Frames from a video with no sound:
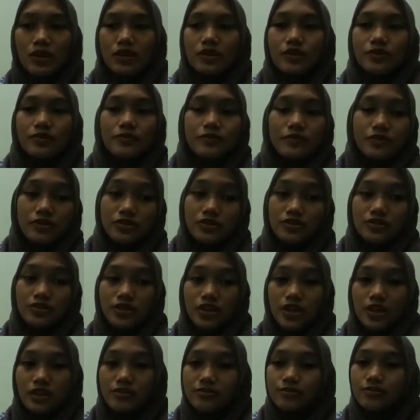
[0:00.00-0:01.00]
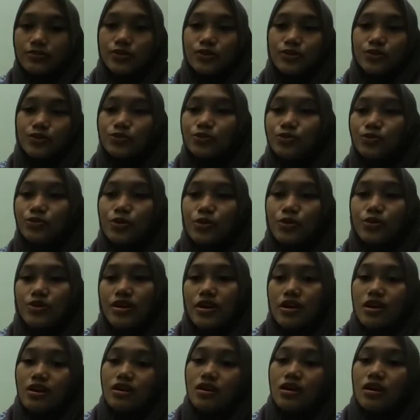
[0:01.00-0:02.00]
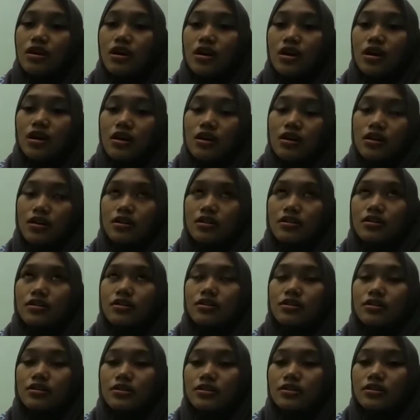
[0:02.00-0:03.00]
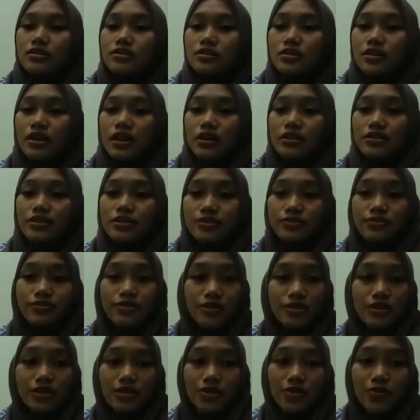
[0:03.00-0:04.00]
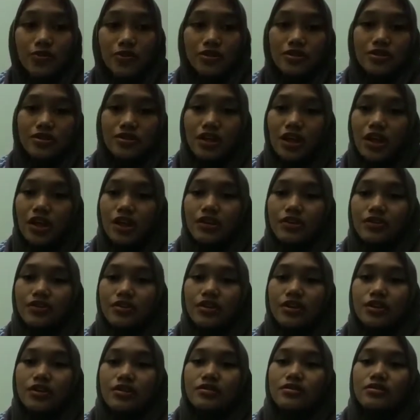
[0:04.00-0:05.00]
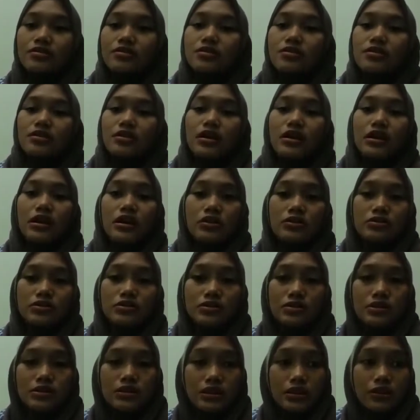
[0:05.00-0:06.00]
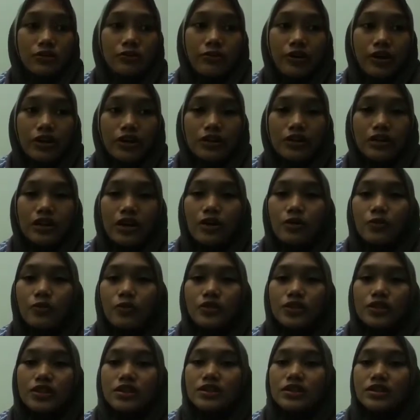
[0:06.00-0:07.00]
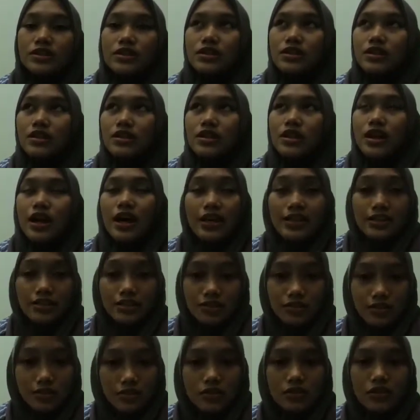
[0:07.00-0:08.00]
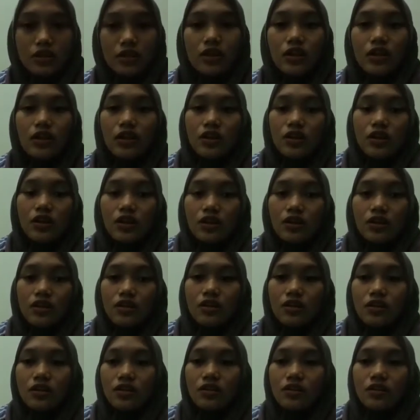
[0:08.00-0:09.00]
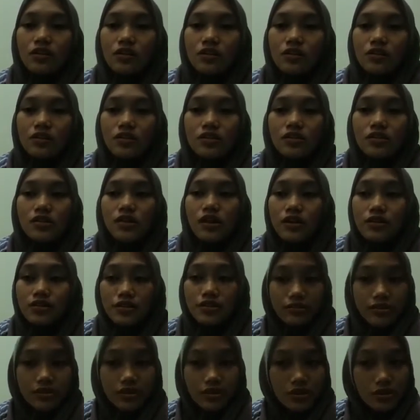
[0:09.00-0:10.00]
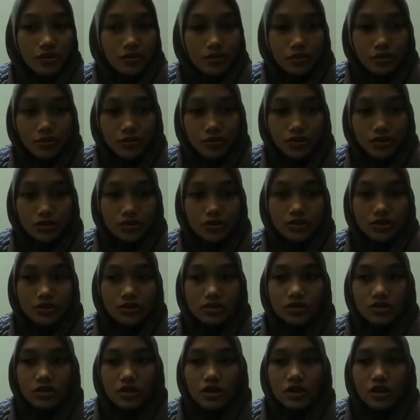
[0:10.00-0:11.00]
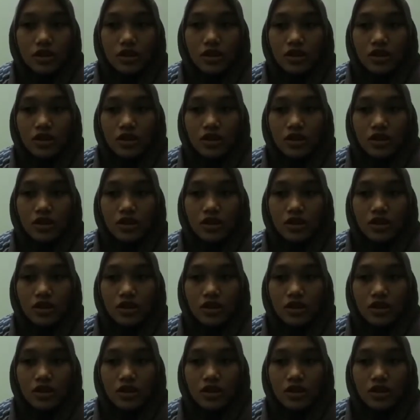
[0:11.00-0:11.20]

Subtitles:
my first time to go there. The activity was carried out when I was high school. The activity was